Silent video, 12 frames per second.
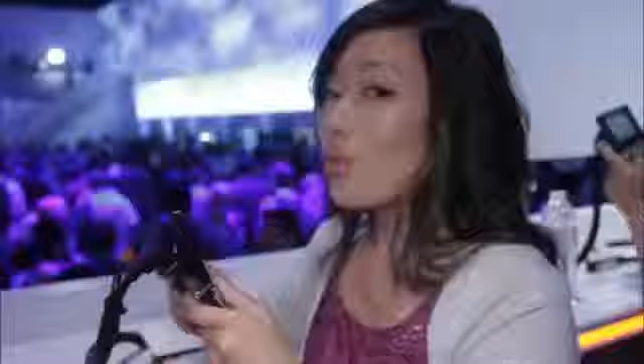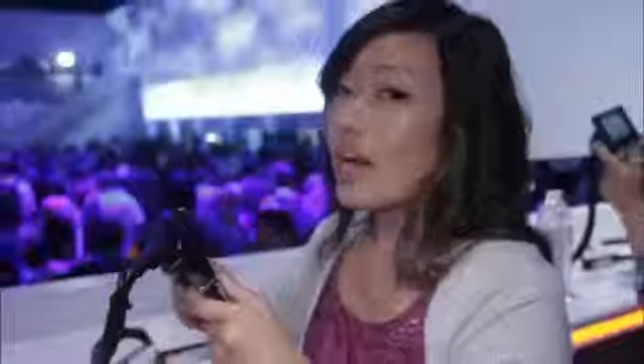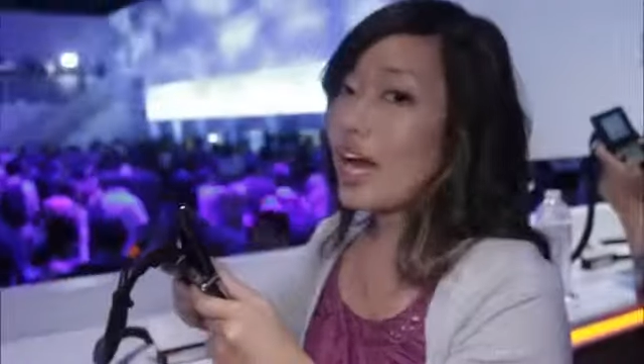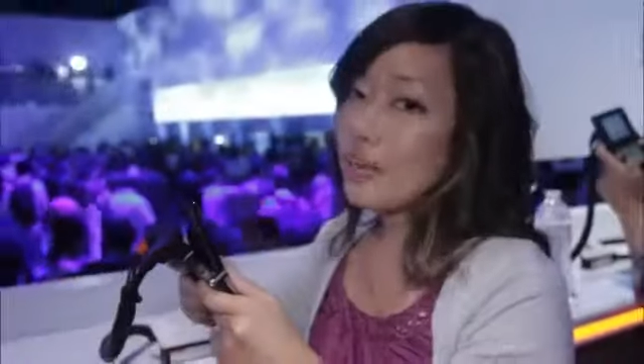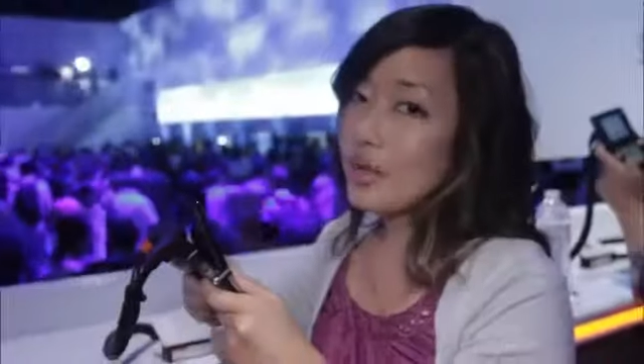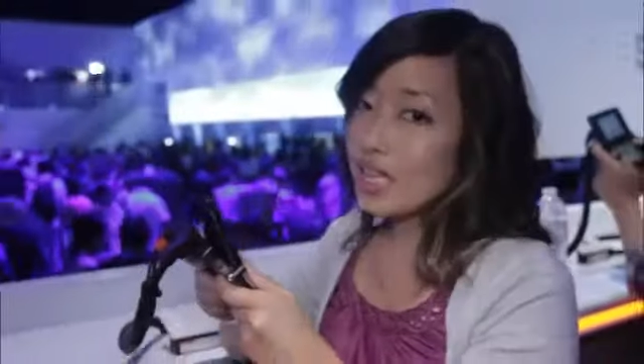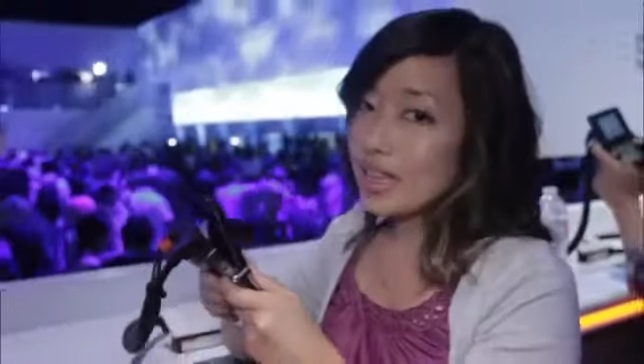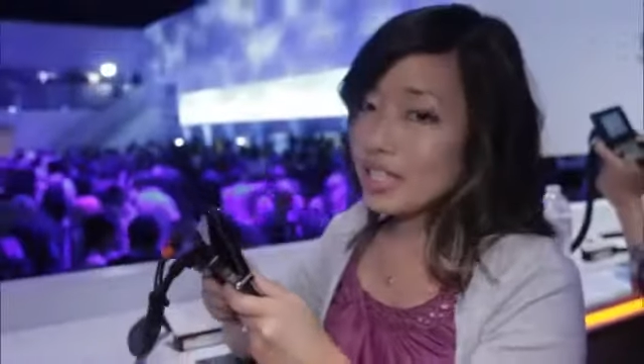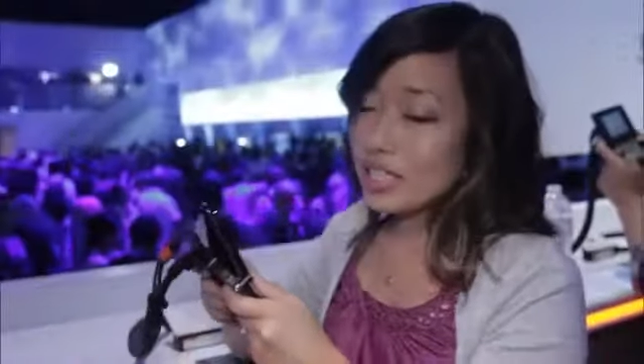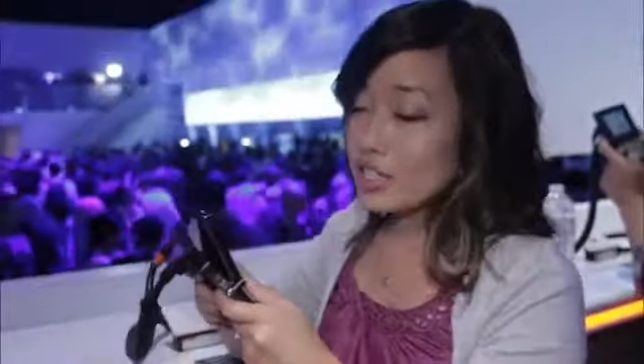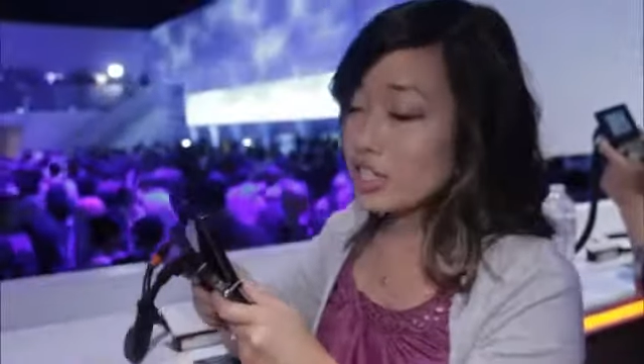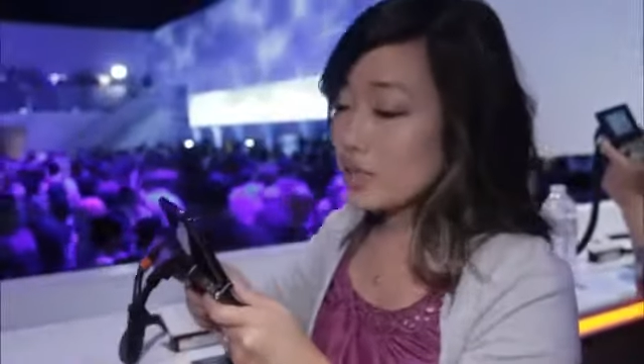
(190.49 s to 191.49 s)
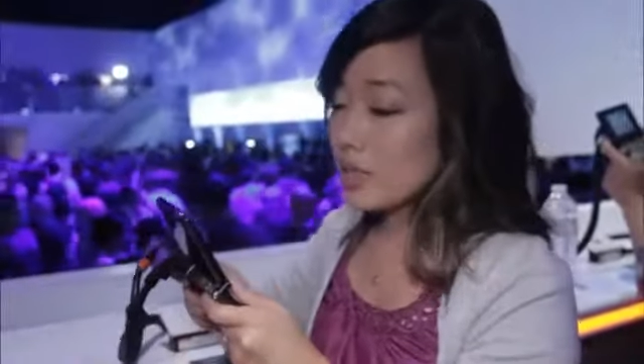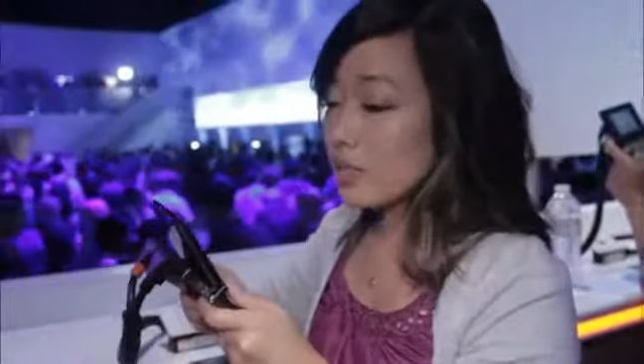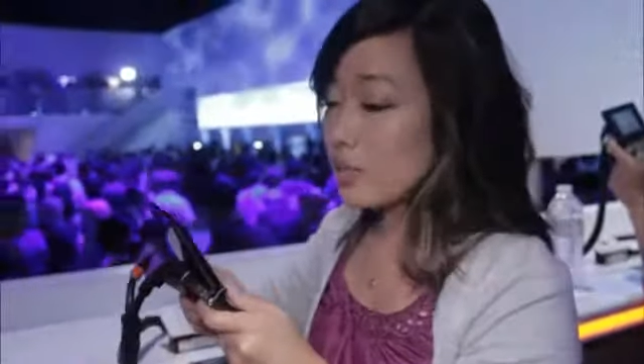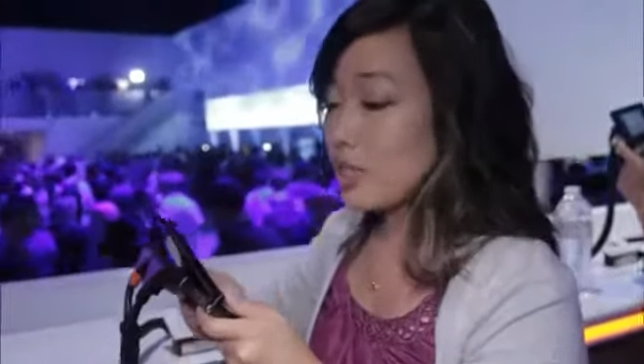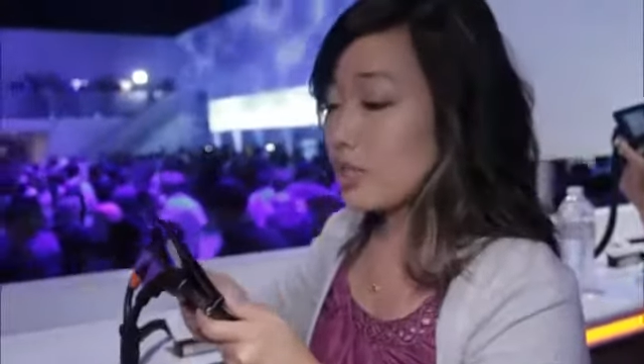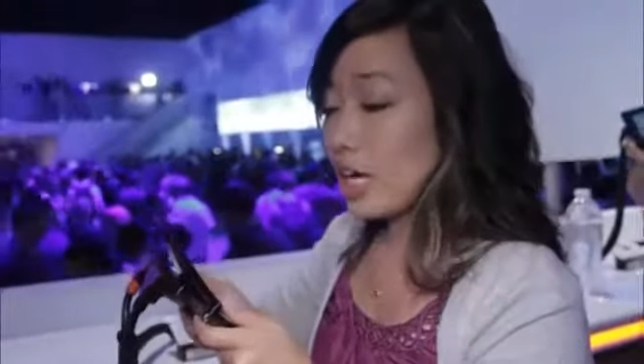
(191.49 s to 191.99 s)
What I really like to do
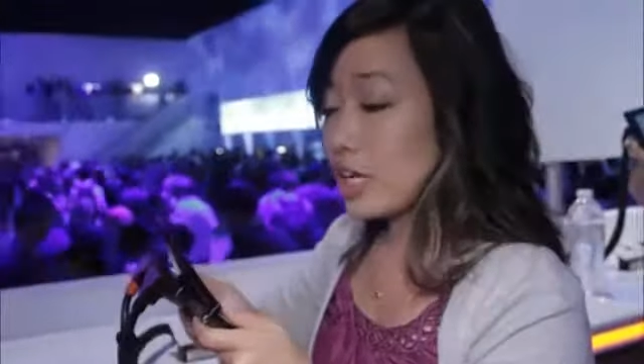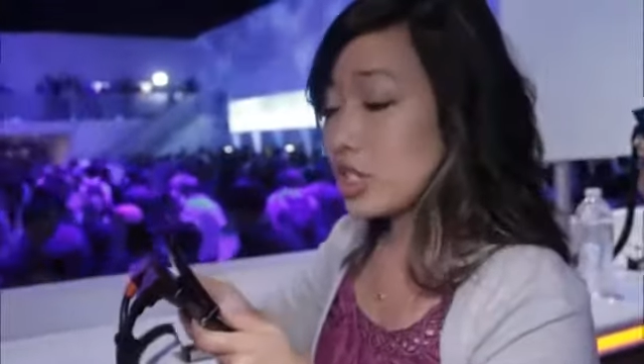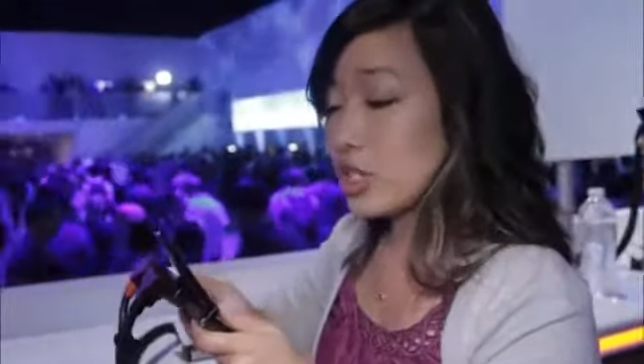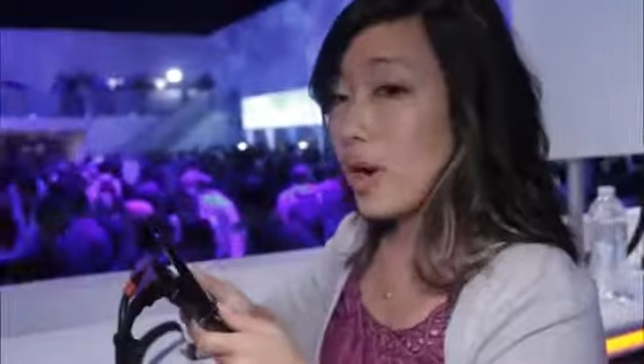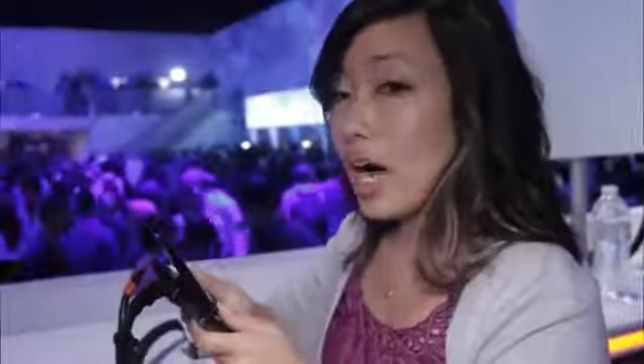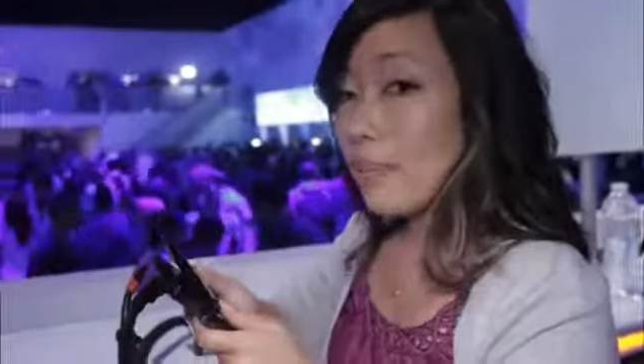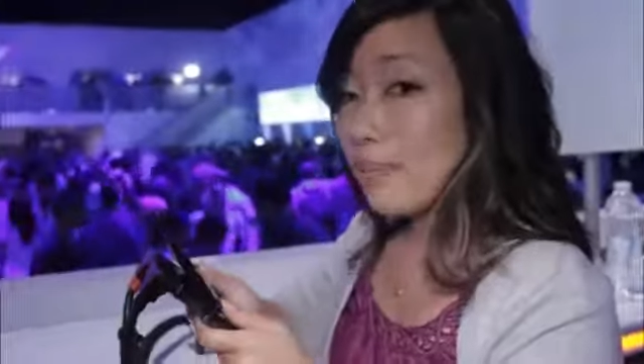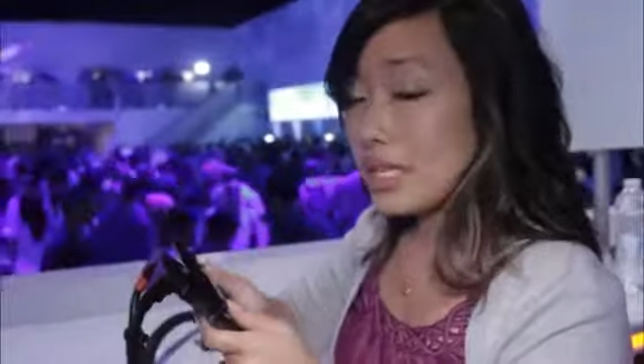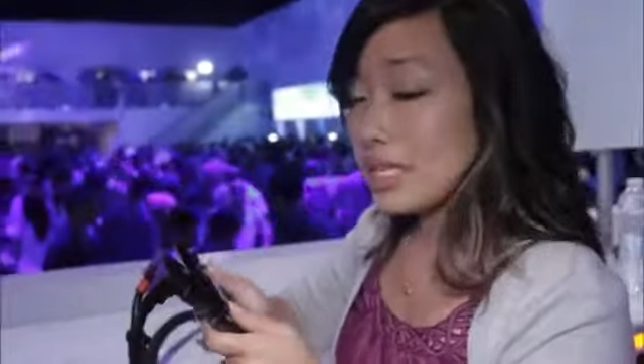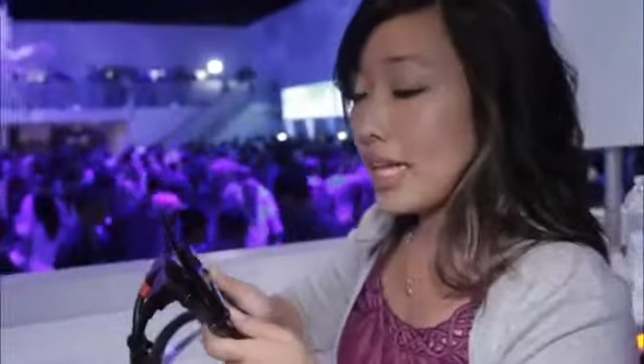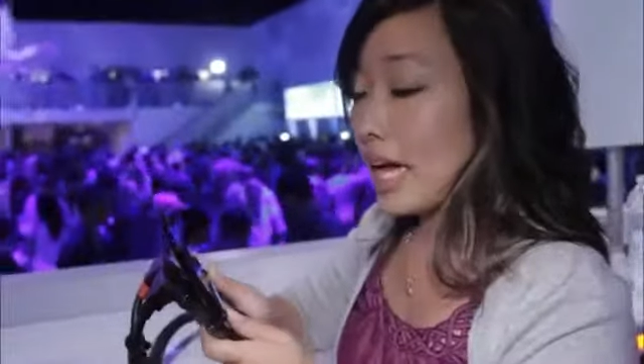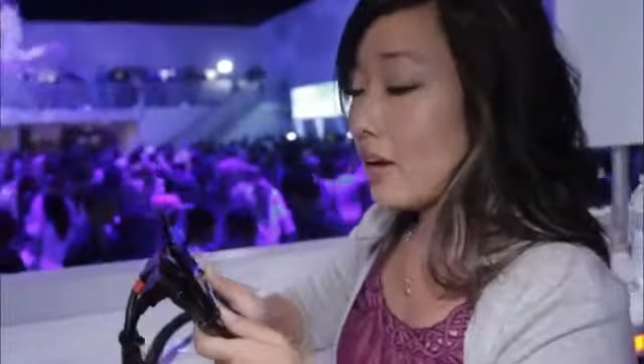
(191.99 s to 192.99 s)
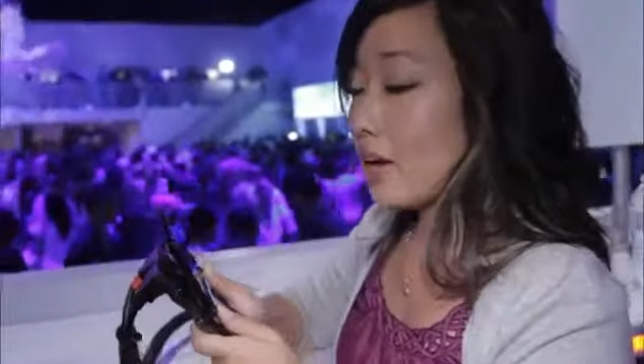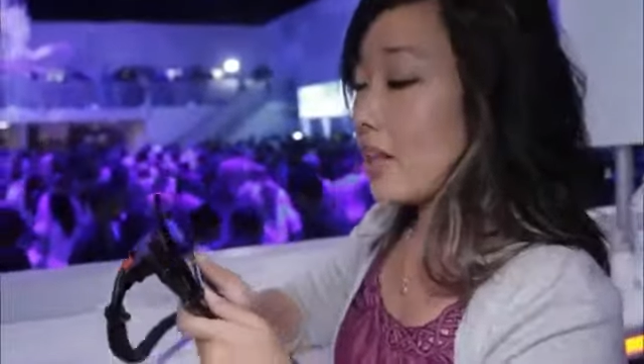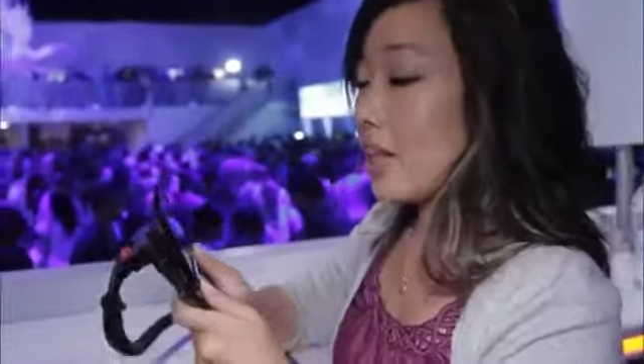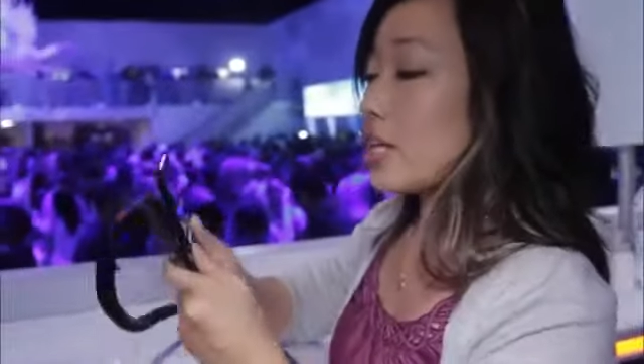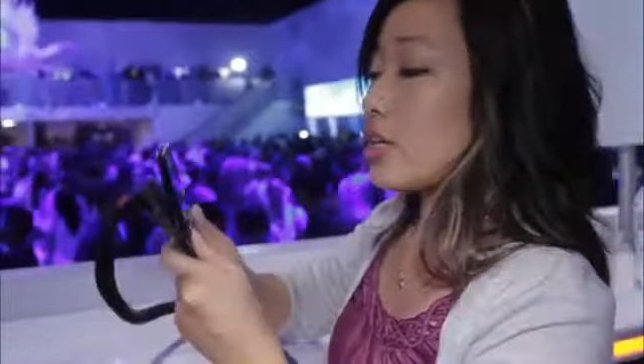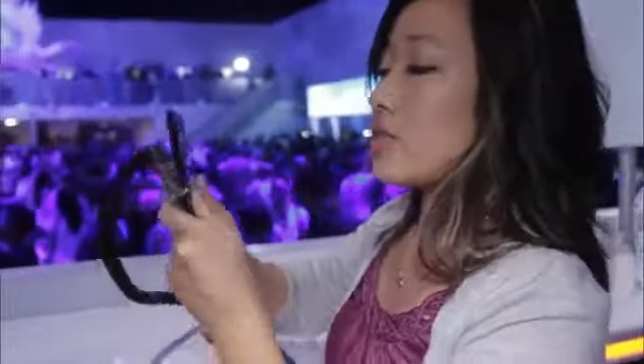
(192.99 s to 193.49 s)
is when I do up and down,
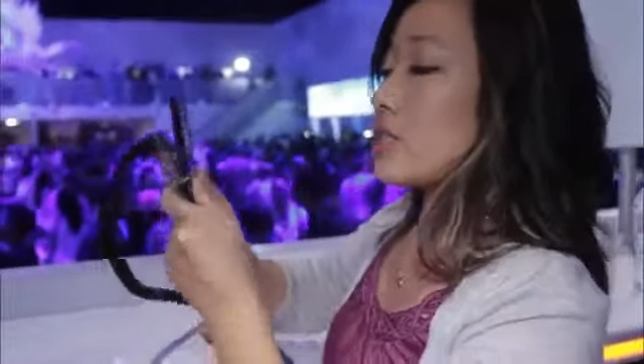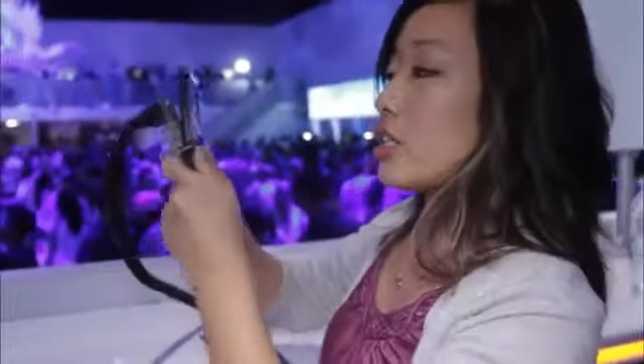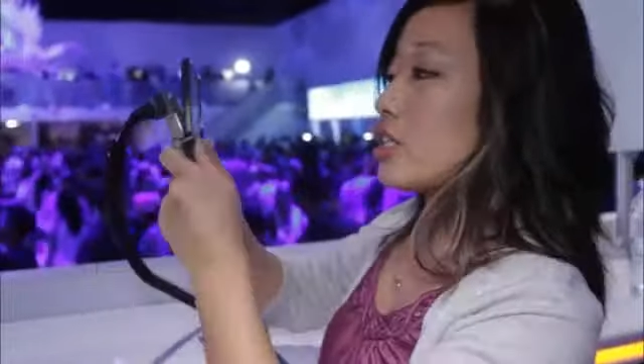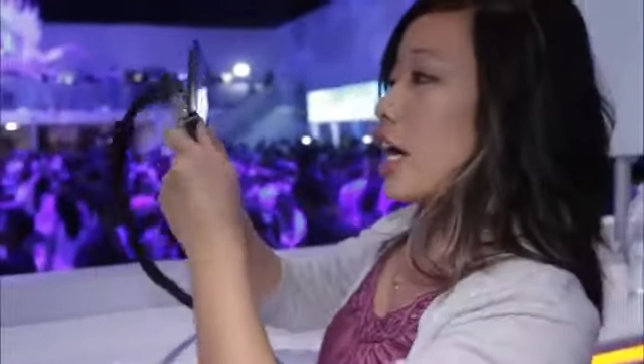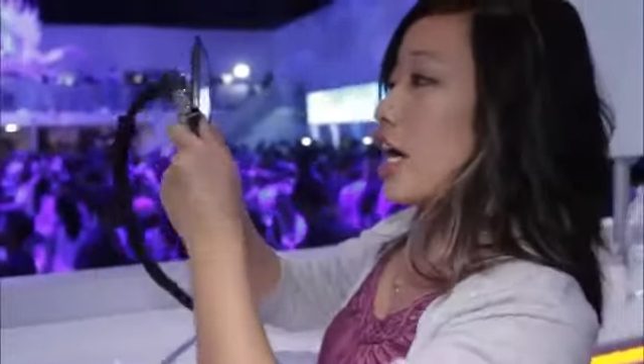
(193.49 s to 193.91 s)
I like using the